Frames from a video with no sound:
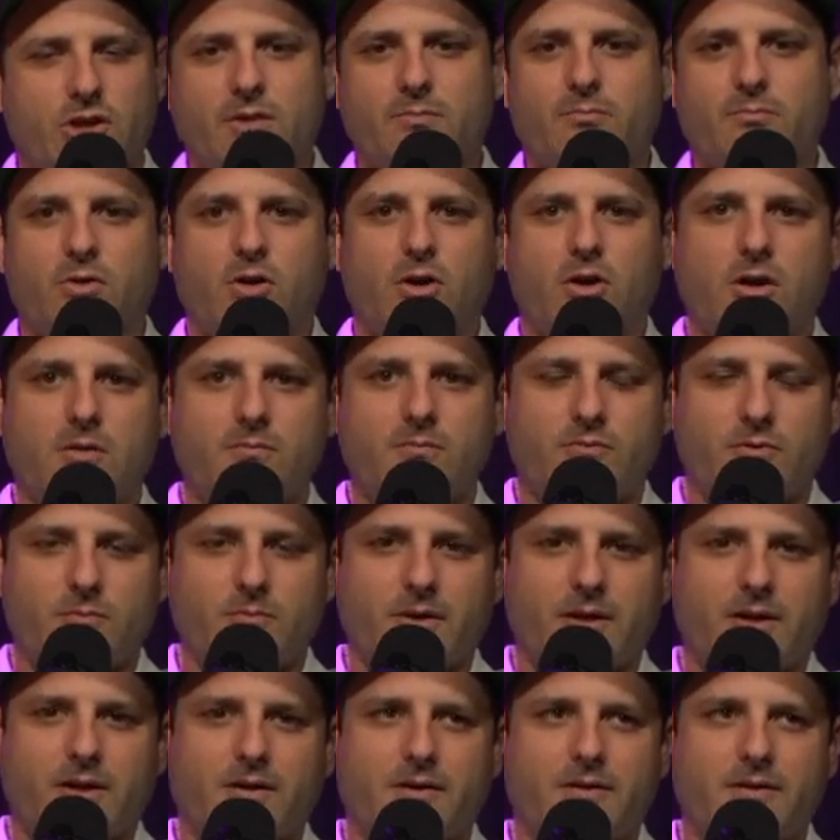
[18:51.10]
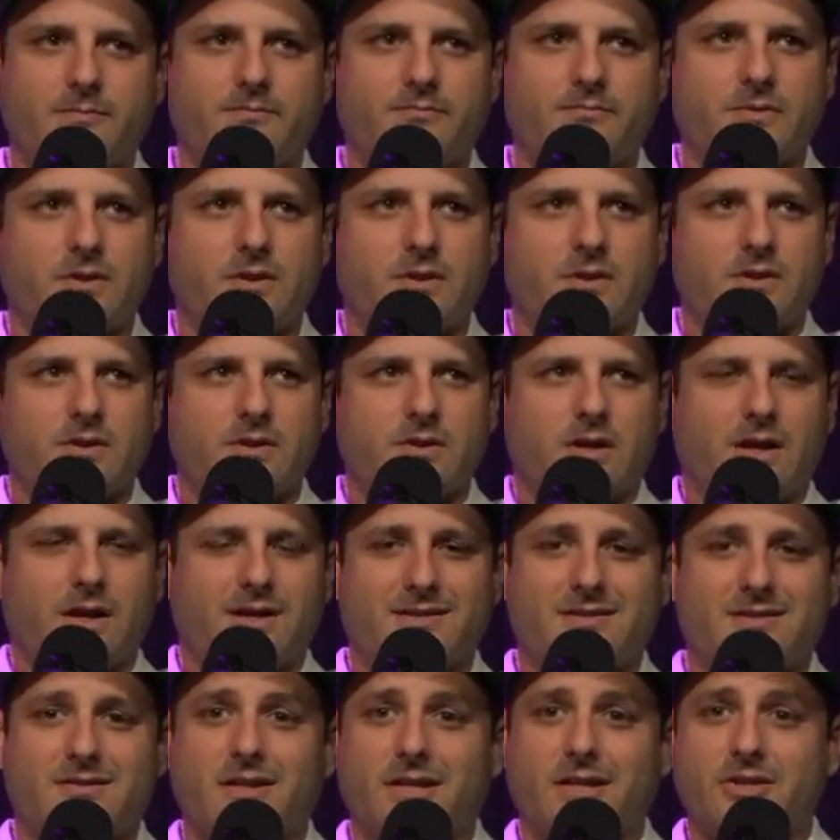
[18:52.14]
parm from like a
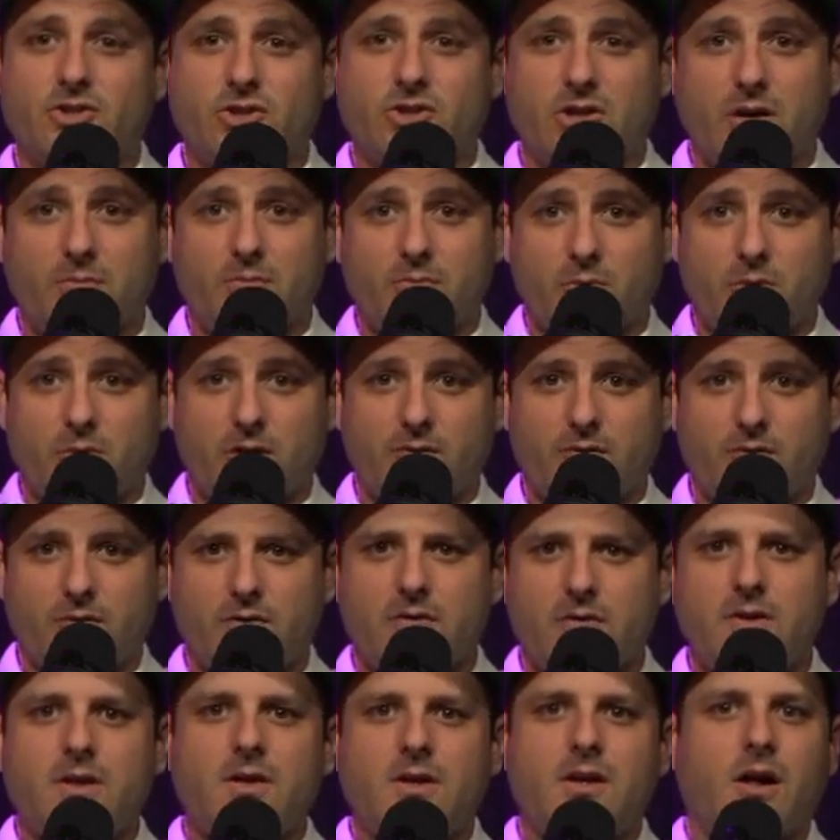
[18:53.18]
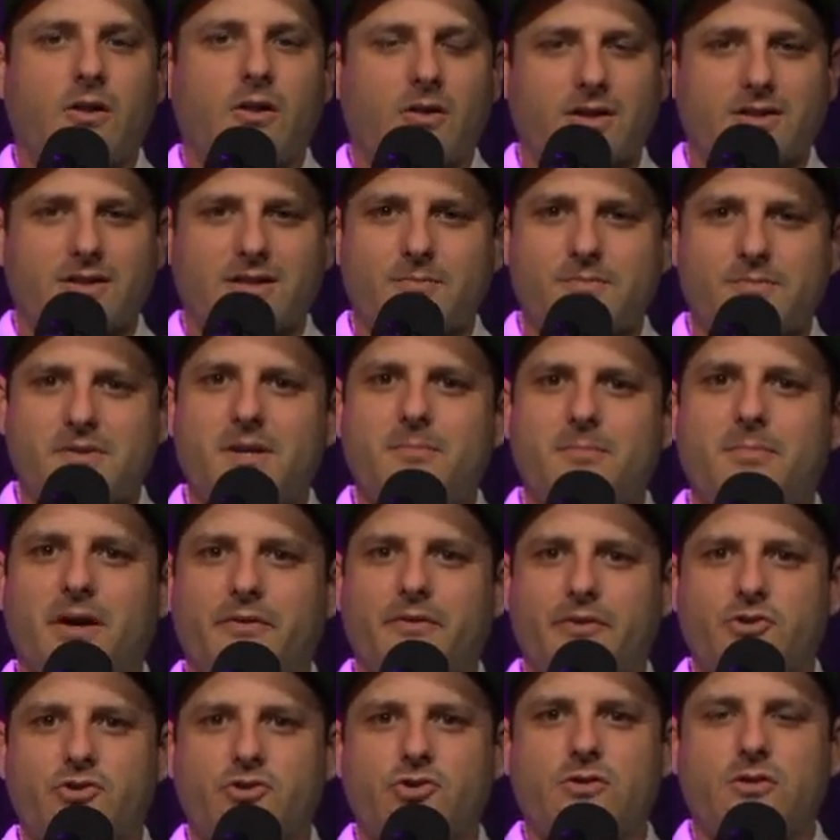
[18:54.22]
slice shop or whatever, a lot of times they buy
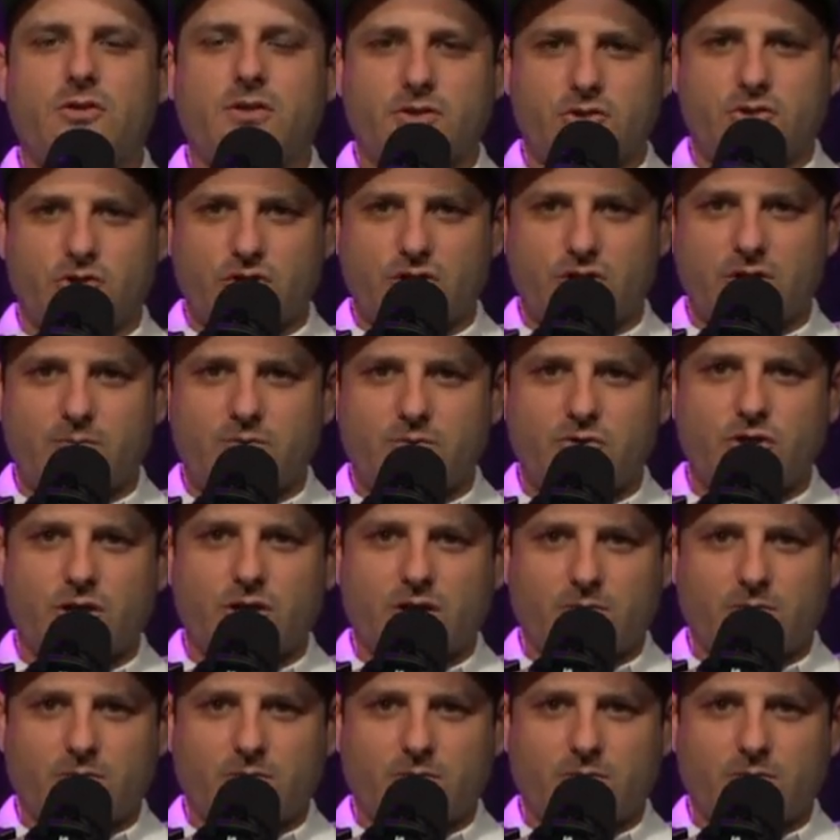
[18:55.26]
the cheap chicken